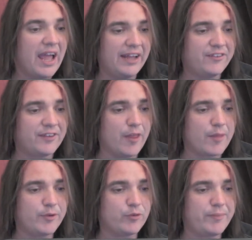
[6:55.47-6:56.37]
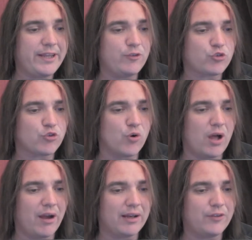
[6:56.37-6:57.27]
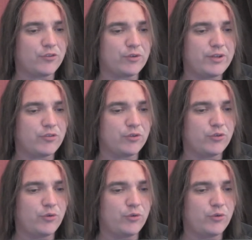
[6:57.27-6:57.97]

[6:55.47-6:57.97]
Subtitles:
I saw them as mean, cruel, heartless creatures